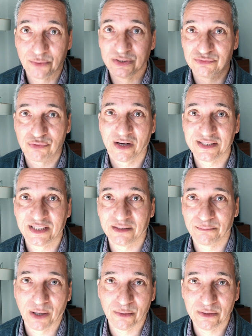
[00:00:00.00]
was writing
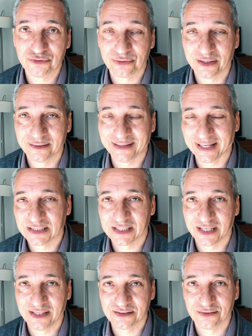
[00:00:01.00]
poetry and
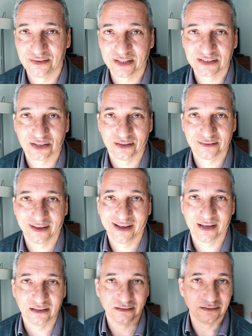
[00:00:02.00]
essays and things like
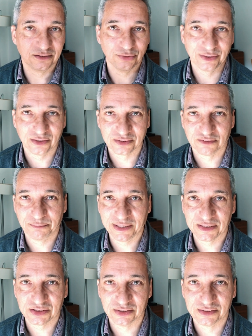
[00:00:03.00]
that, and doing lots of
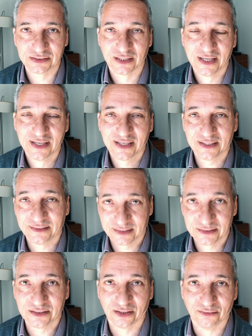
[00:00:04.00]
pictures, and
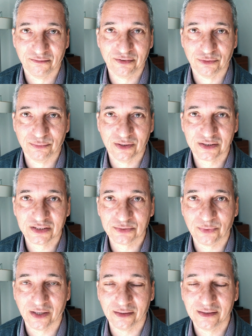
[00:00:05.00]
had done film work as
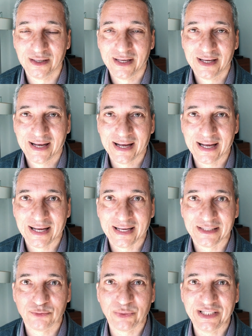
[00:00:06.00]
well.
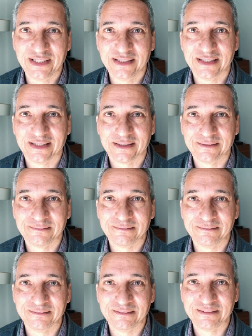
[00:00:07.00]
And we
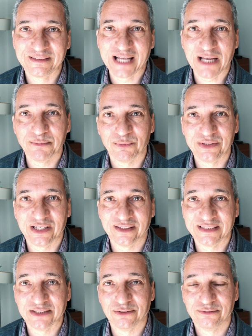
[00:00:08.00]
came up with the
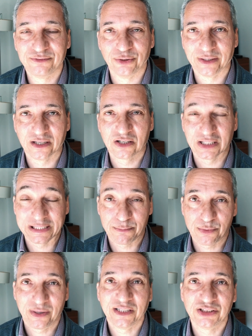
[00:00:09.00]
idea of doing a
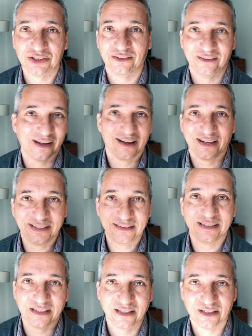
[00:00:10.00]
collaboration. I
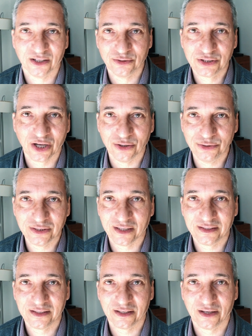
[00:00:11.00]
didn't know code, I
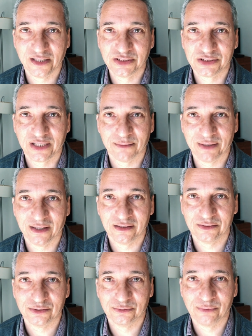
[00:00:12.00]
didn't know HTML
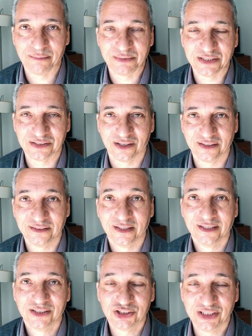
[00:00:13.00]
or web design.
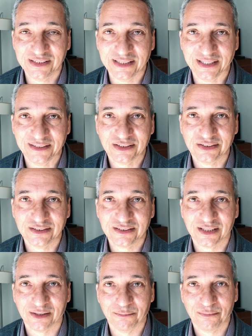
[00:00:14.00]
She did, and
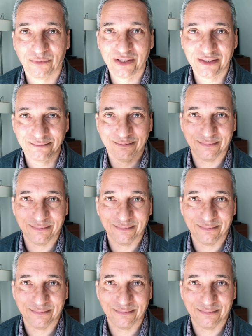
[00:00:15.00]
we